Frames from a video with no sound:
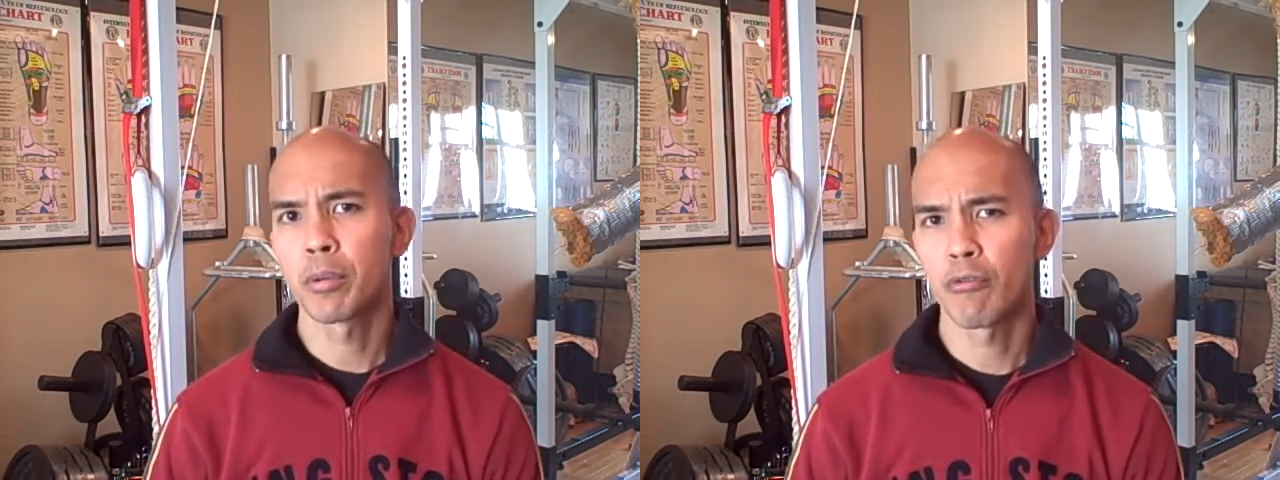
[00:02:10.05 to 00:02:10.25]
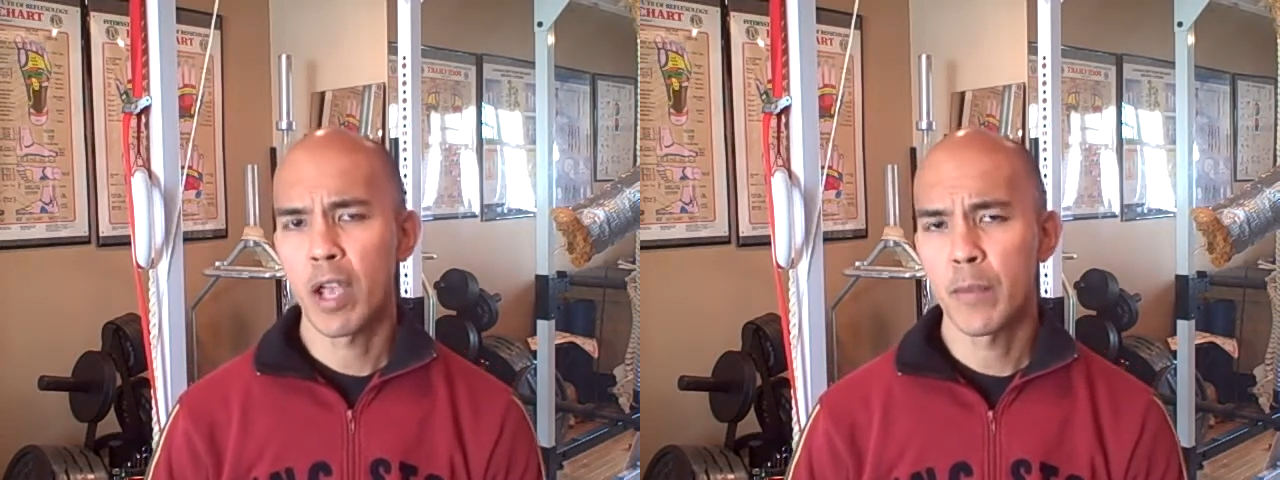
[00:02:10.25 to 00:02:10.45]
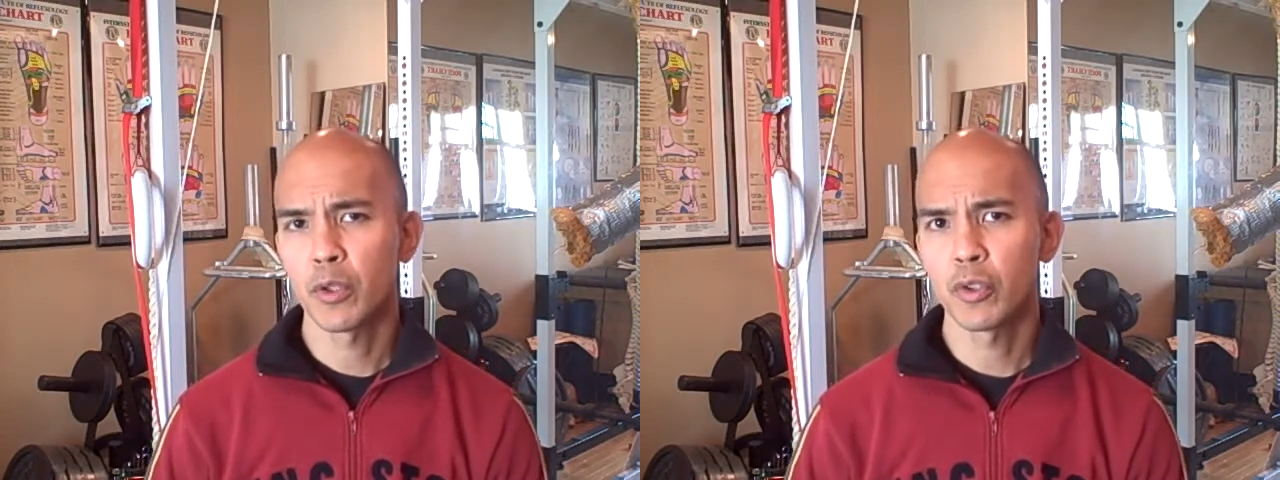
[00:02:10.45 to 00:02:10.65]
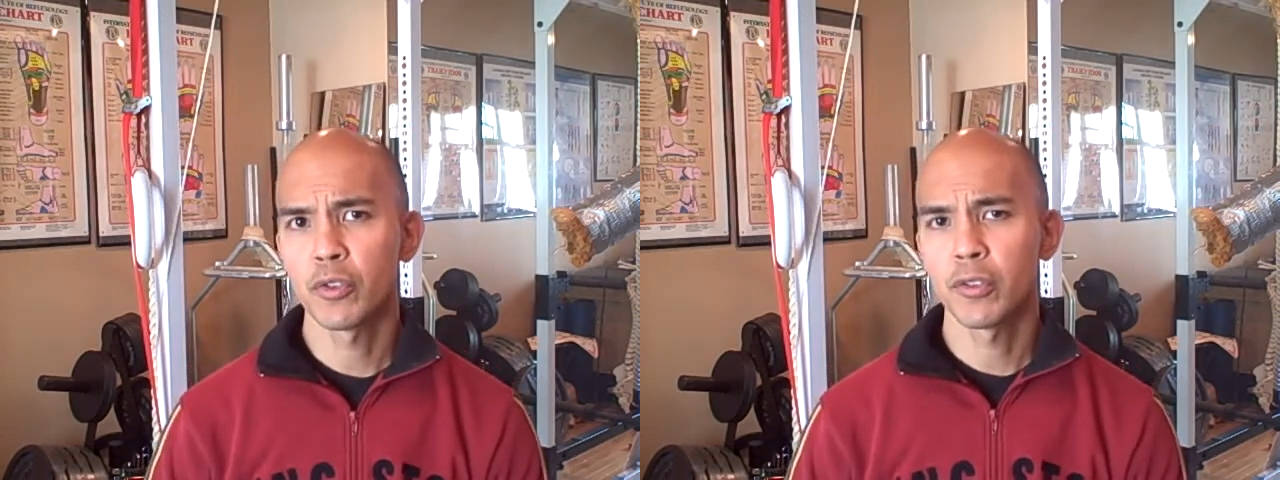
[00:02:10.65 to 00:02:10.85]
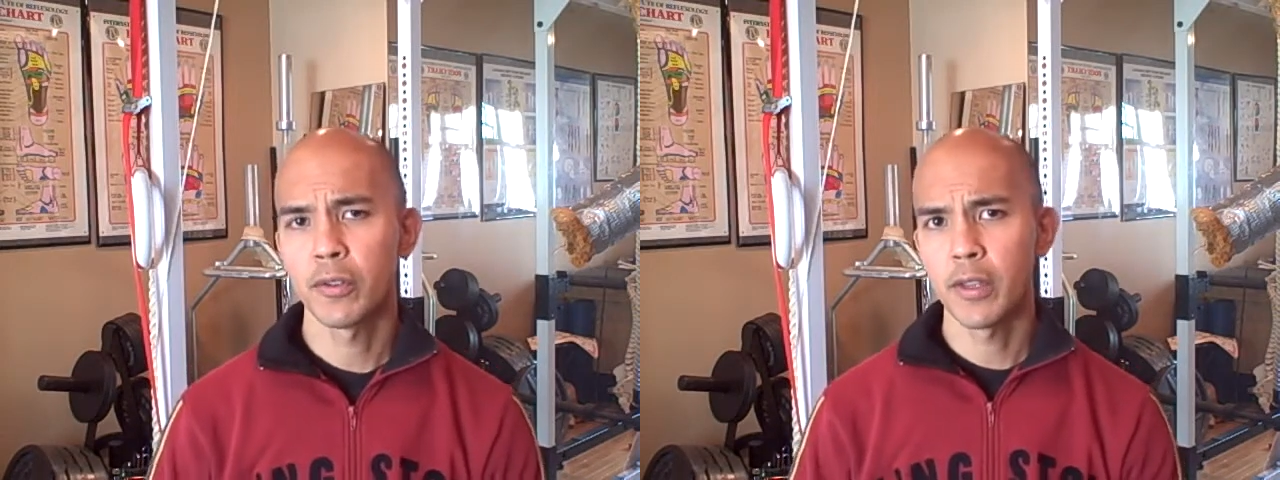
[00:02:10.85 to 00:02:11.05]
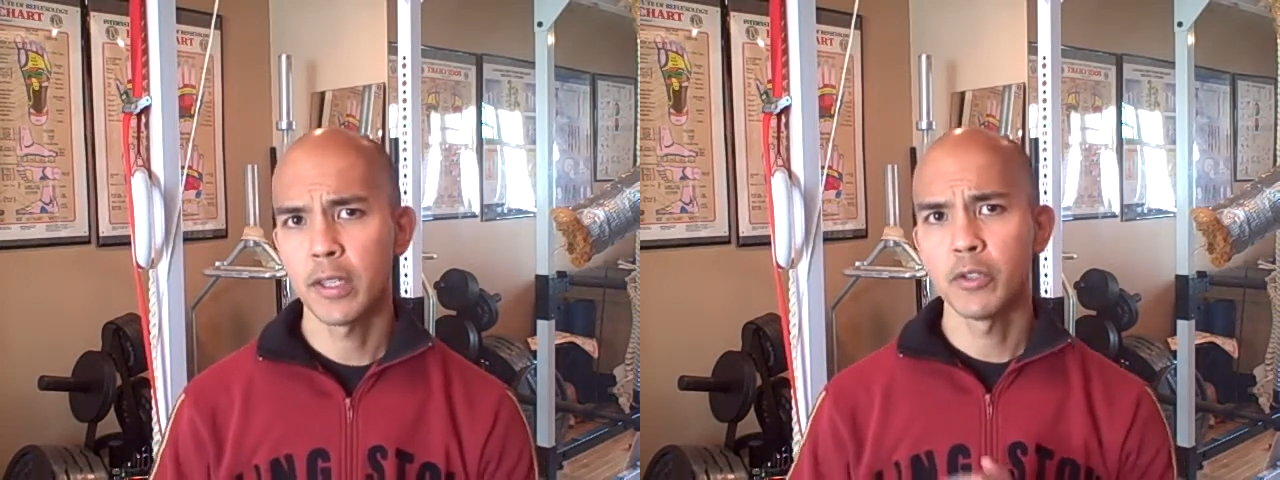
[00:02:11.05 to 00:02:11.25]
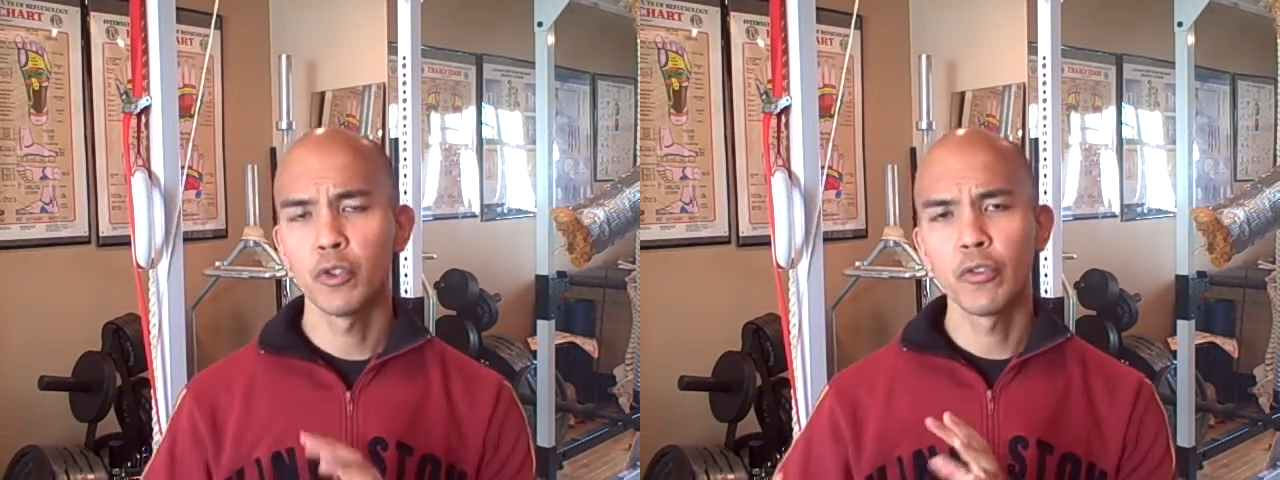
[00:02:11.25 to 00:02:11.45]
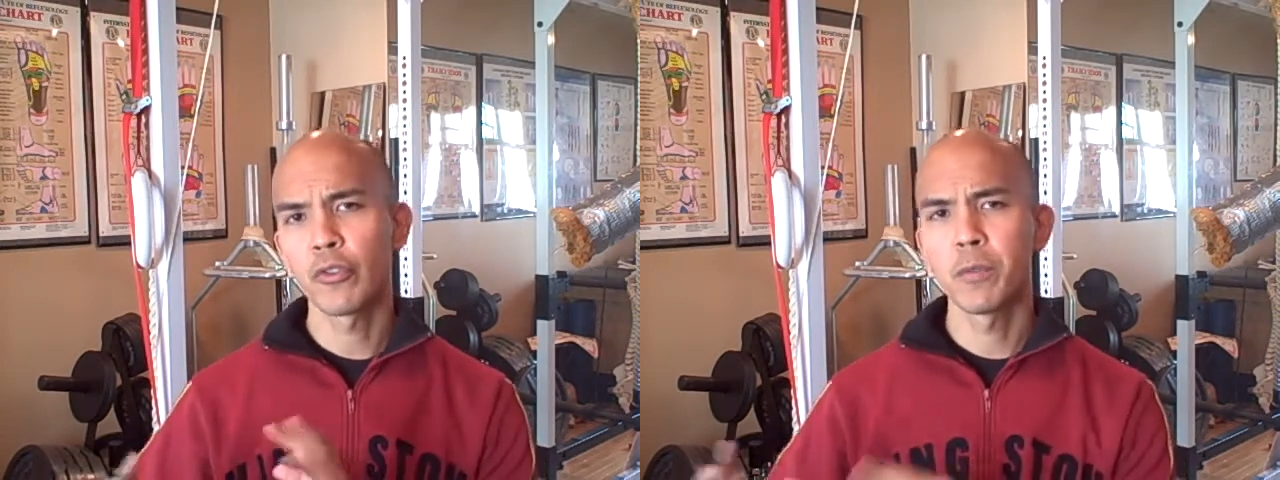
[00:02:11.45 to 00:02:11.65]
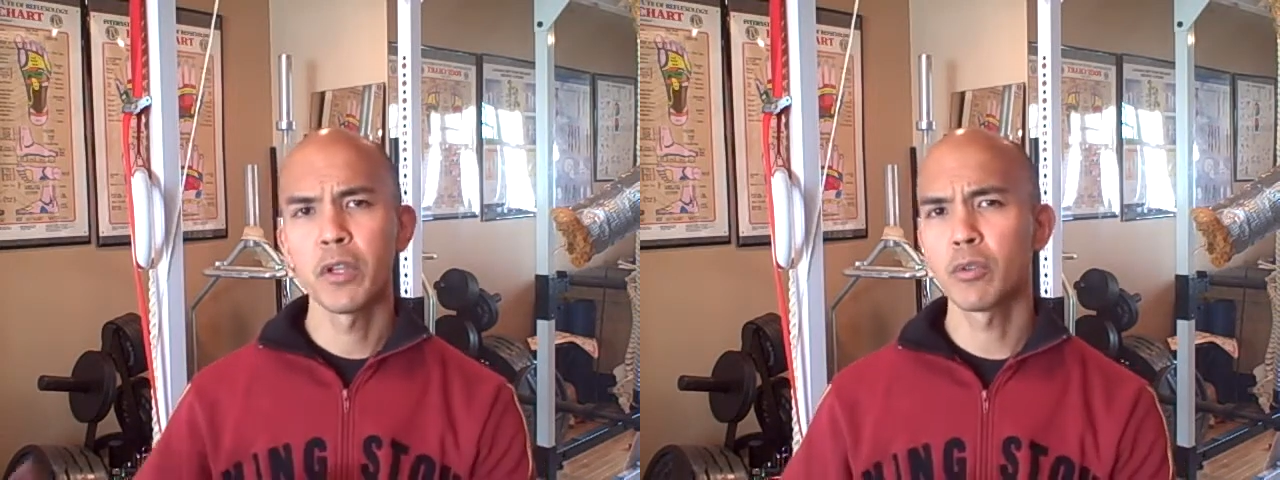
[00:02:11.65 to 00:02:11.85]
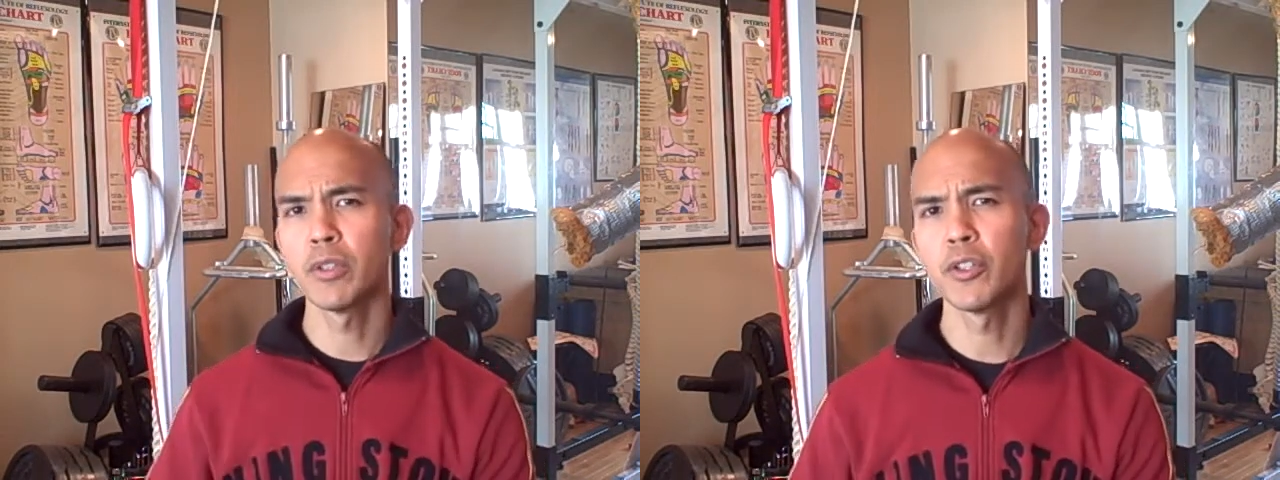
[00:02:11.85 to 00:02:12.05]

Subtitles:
parameters they do from their